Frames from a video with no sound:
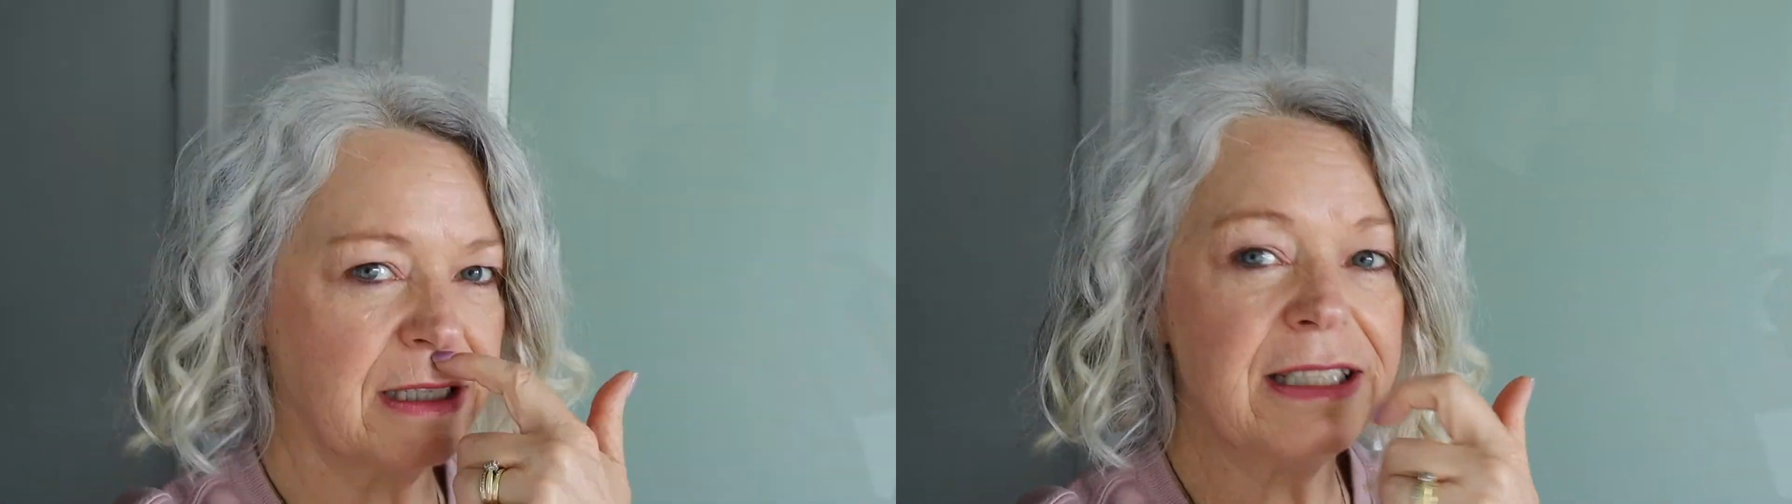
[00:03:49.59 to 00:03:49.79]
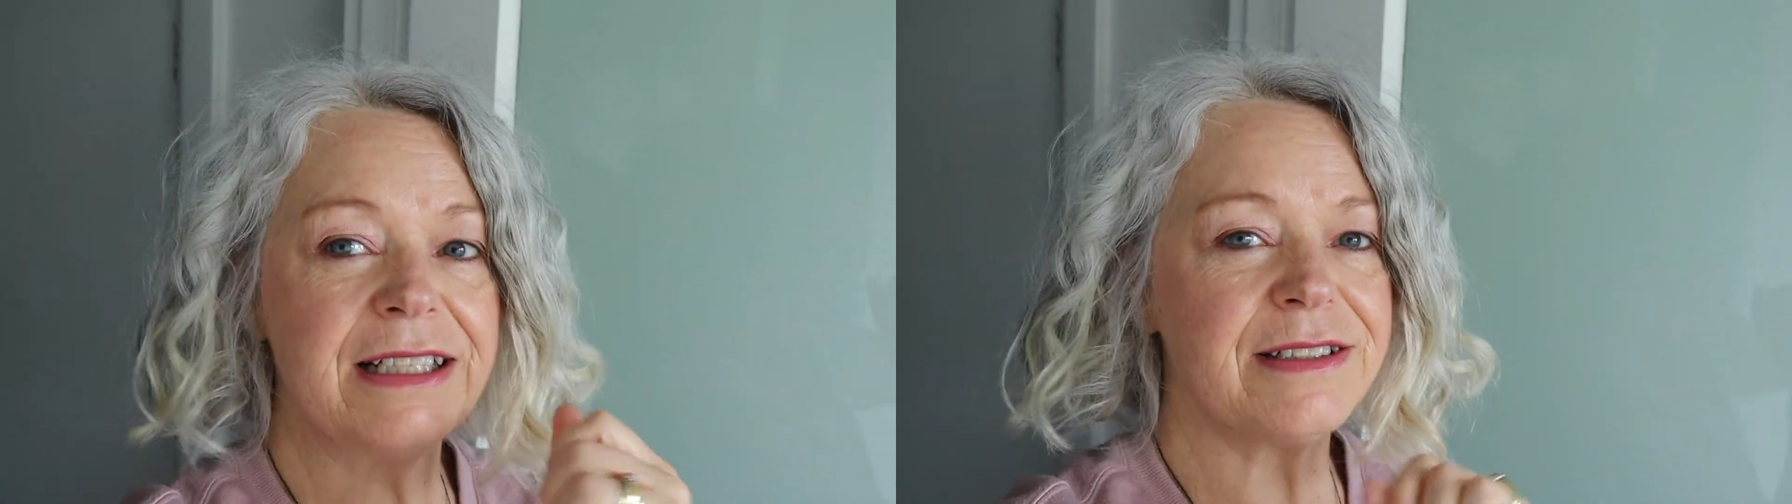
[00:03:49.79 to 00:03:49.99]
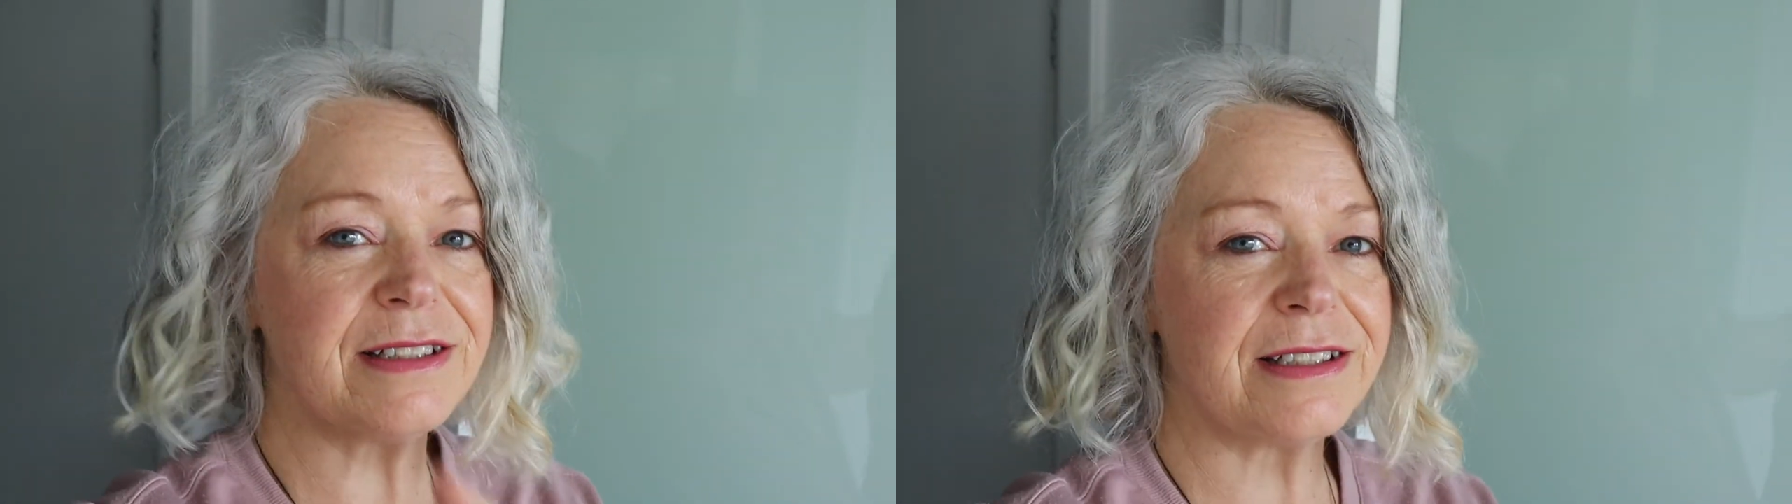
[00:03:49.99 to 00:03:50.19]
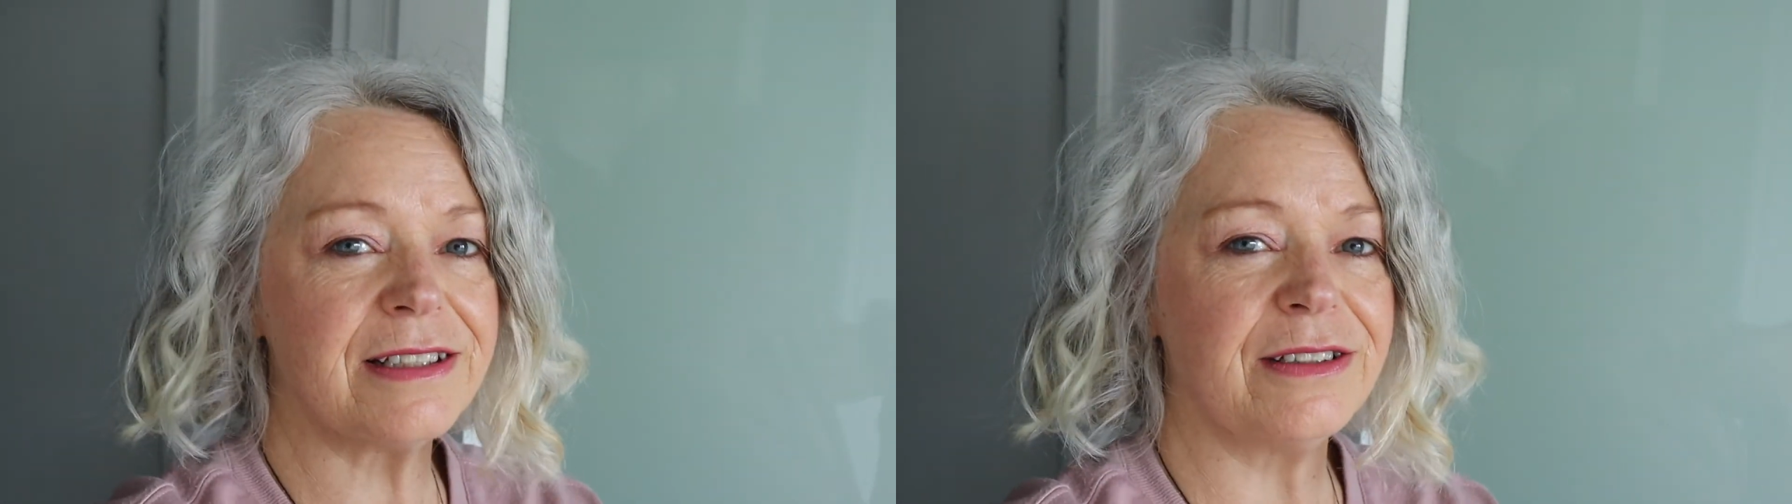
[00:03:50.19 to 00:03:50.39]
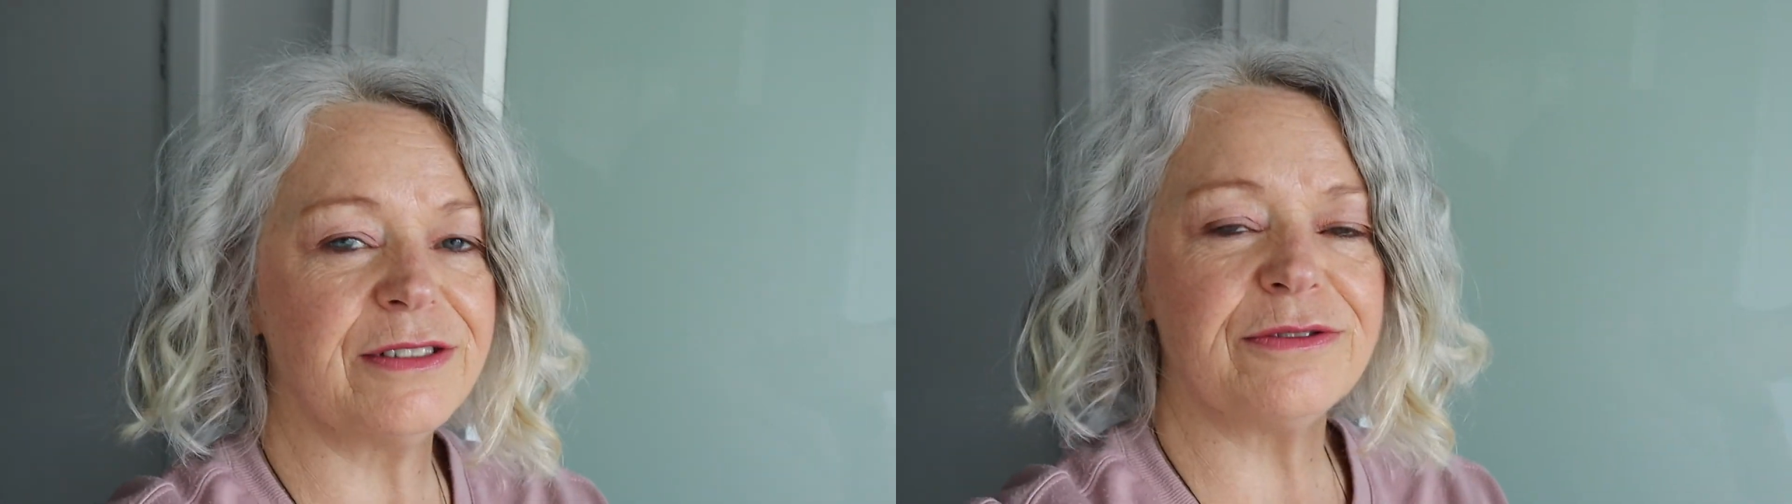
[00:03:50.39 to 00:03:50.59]
lists
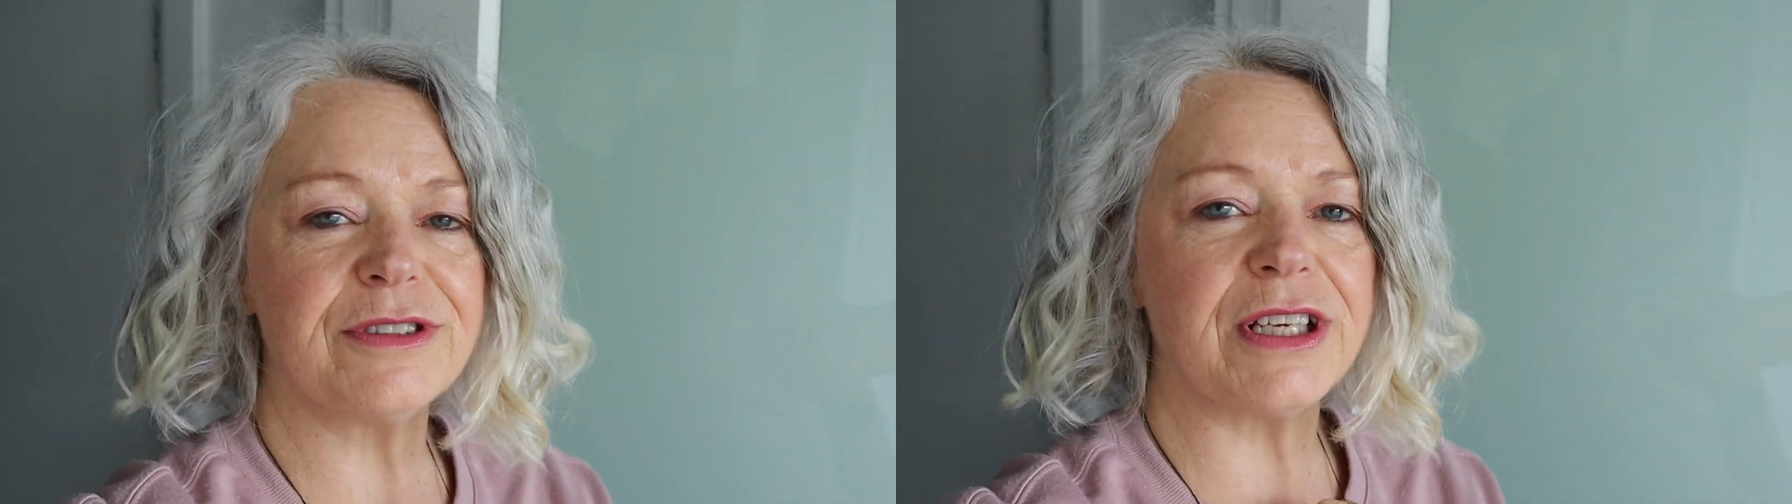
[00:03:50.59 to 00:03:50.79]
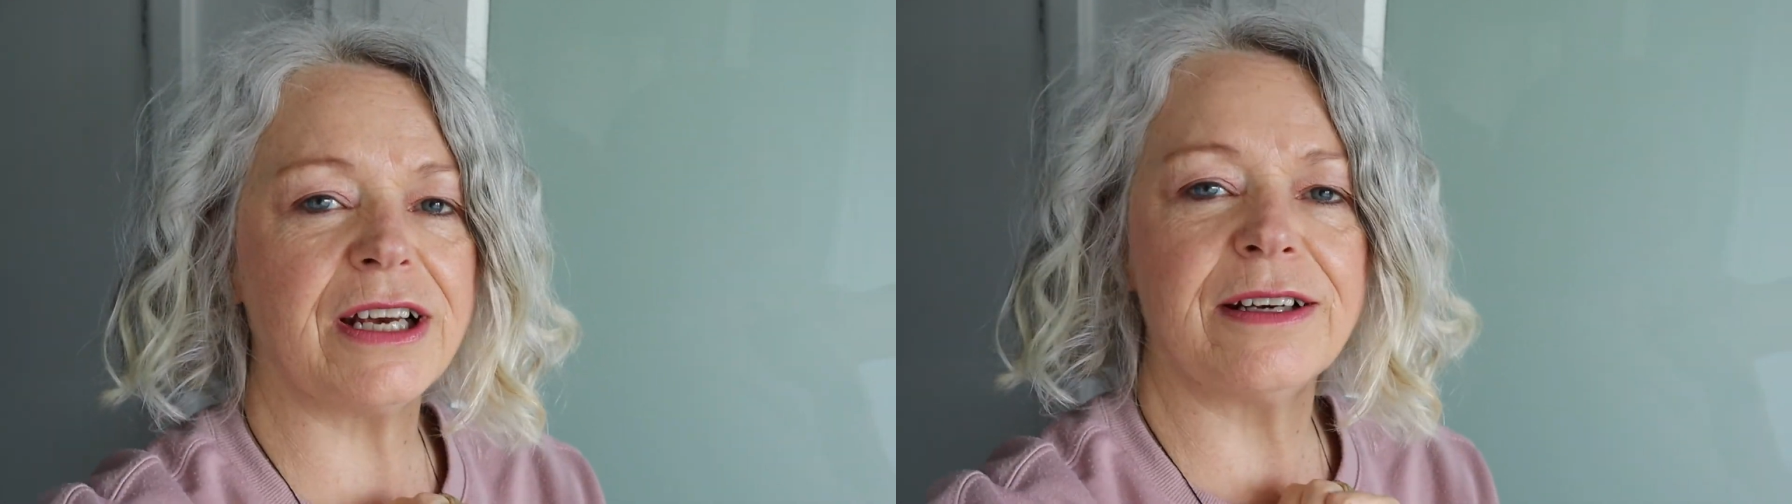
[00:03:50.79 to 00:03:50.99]
and